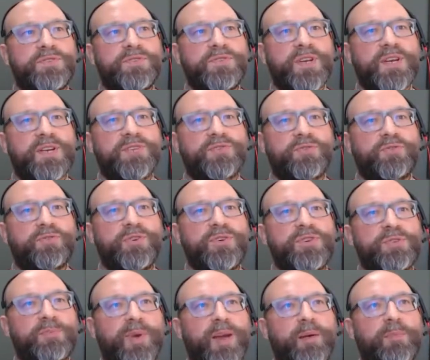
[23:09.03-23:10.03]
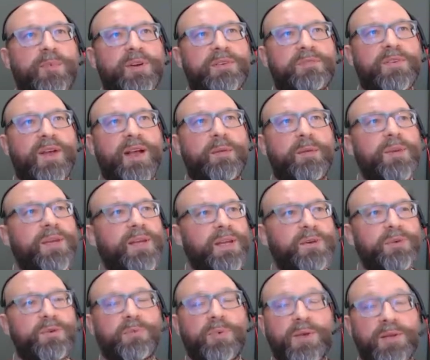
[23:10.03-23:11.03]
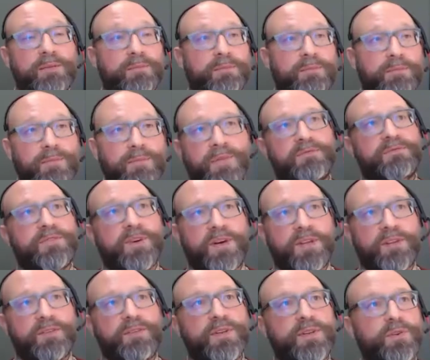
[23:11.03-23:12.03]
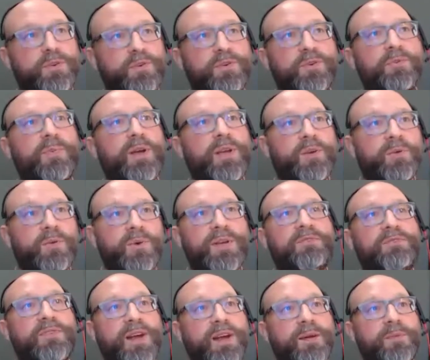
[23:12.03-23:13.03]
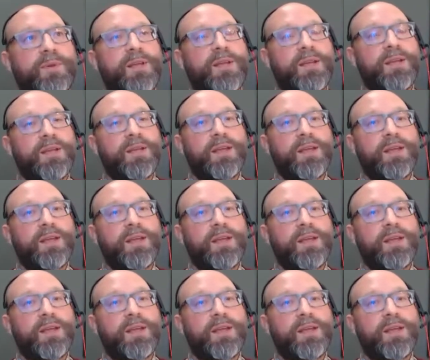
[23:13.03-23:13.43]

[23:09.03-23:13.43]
stories about my family or my father-in-law or my queer family,